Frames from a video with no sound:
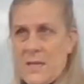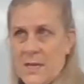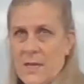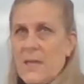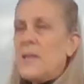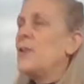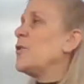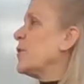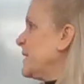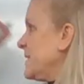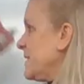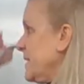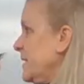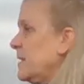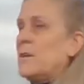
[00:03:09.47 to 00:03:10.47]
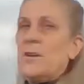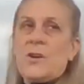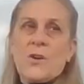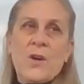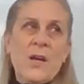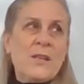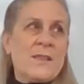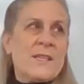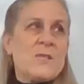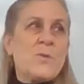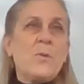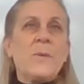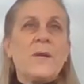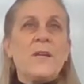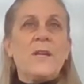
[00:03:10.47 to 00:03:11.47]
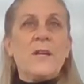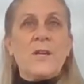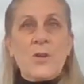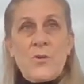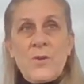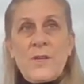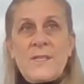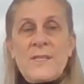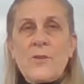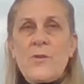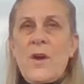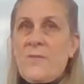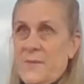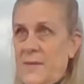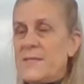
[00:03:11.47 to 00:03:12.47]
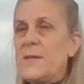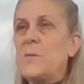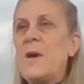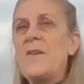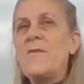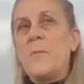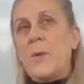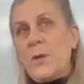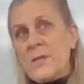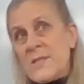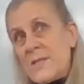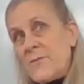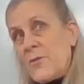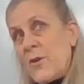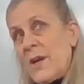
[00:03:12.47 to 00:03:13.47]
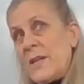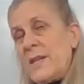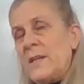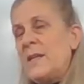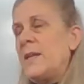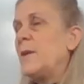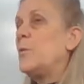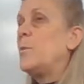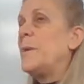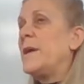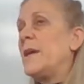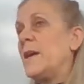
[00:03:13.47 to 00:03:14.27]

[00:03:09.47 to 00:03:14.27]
Increasing. All right, this will be an increasing graph. Yes, it will have a positive gradient, it will be